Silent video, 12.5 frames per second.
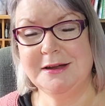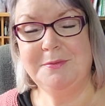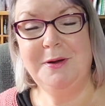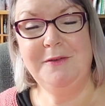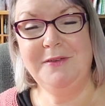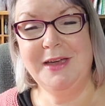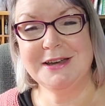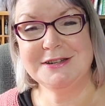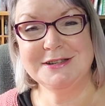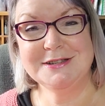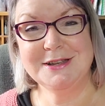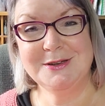
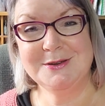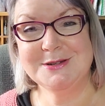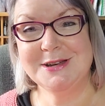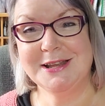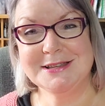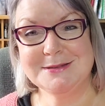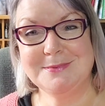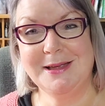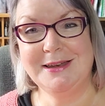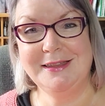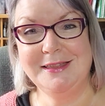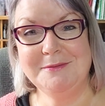abbreviations are usually
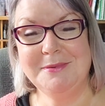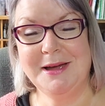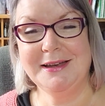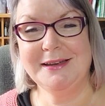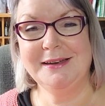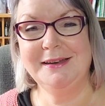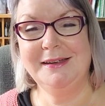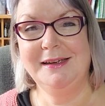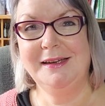explained in the pattern.